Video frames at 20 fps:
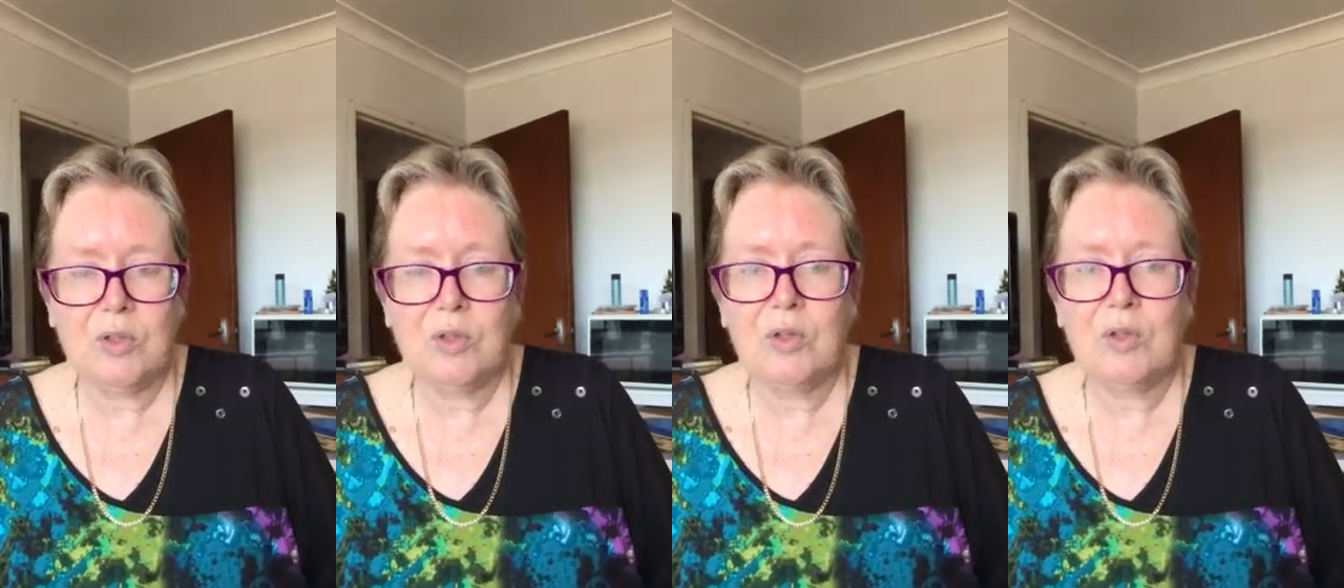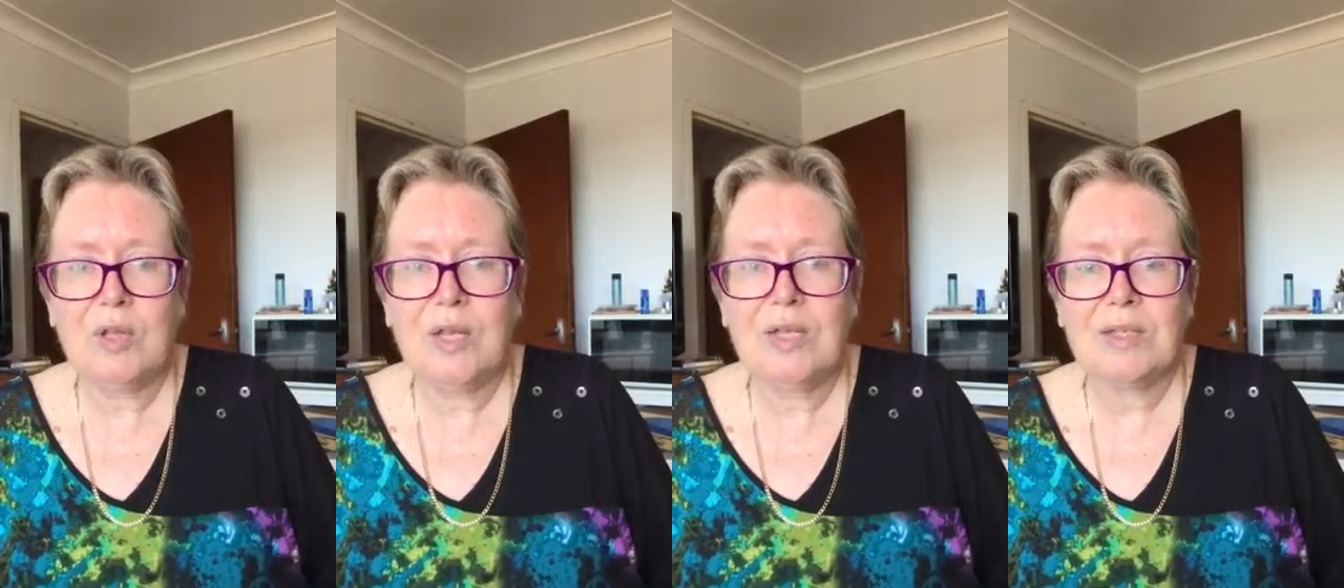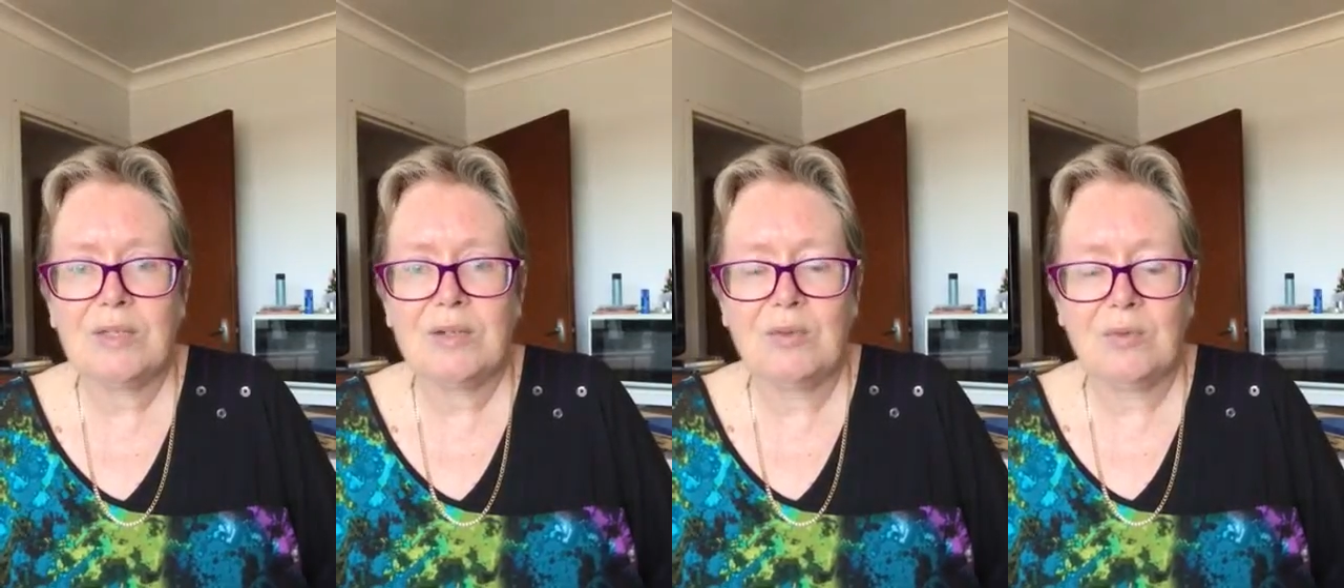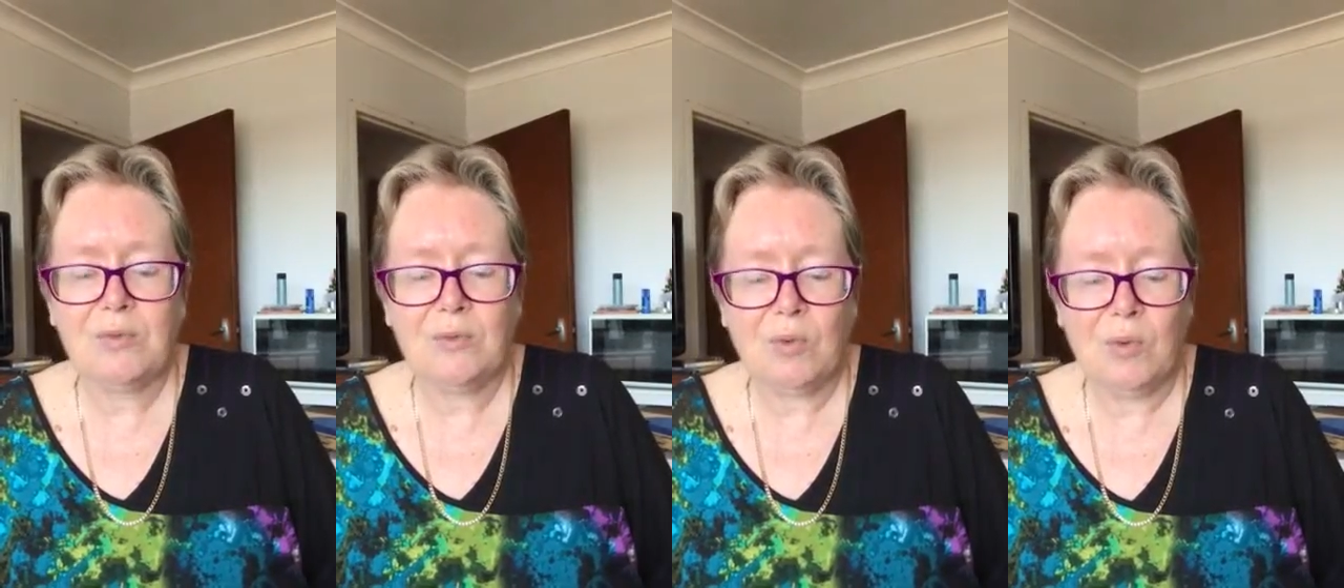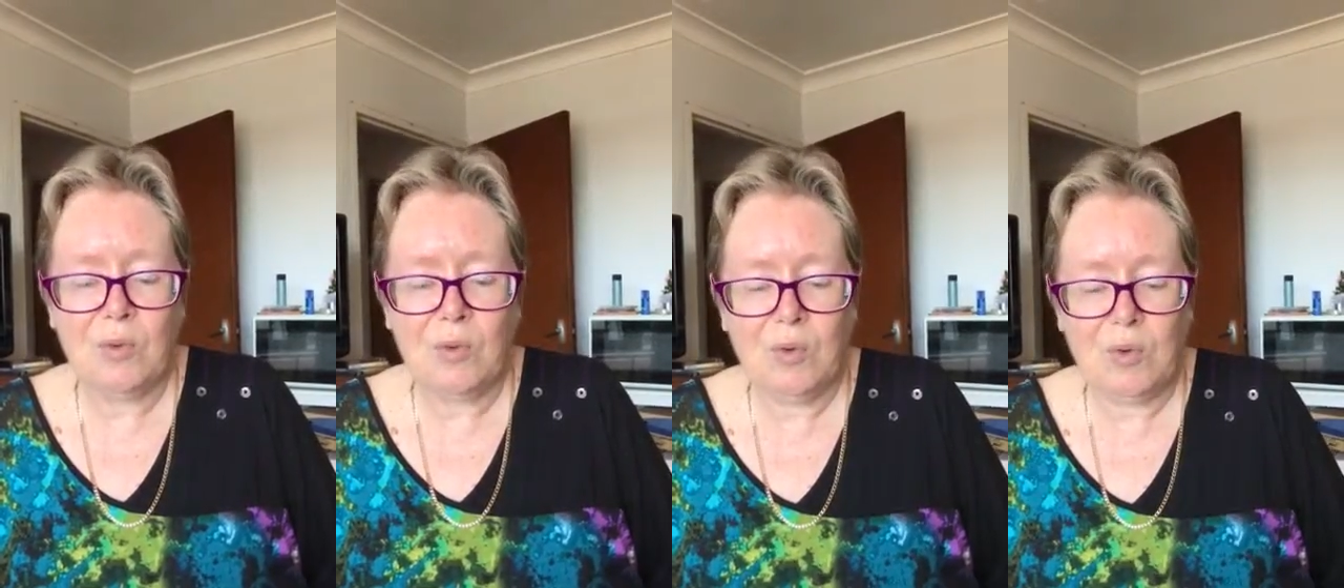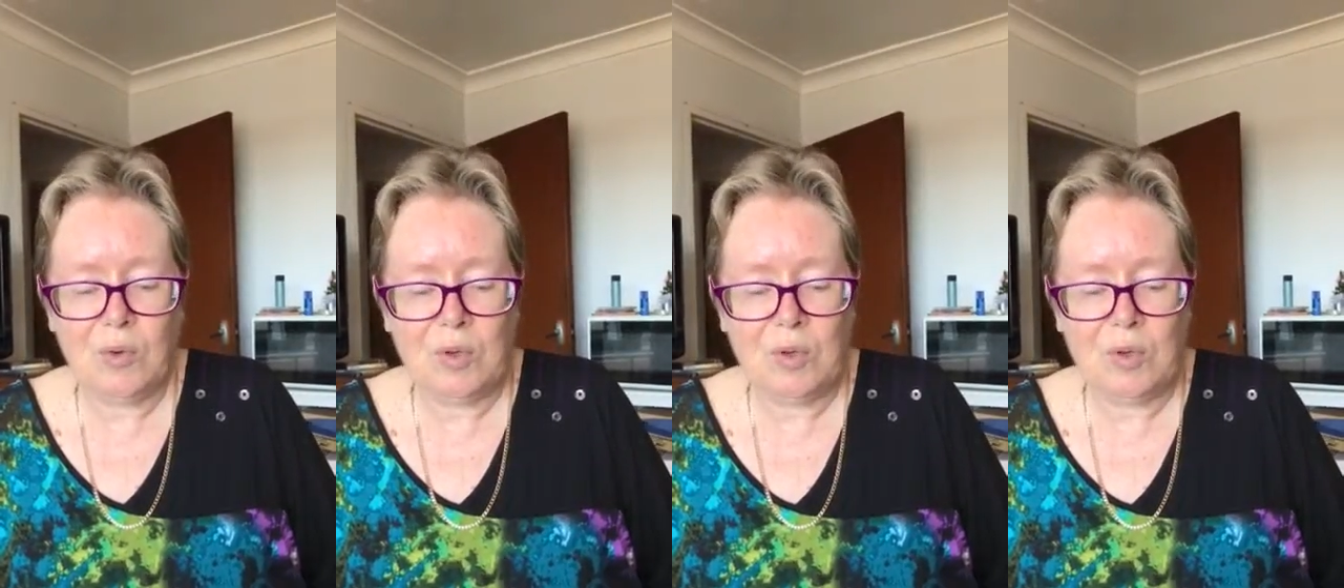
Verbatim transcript: 2004.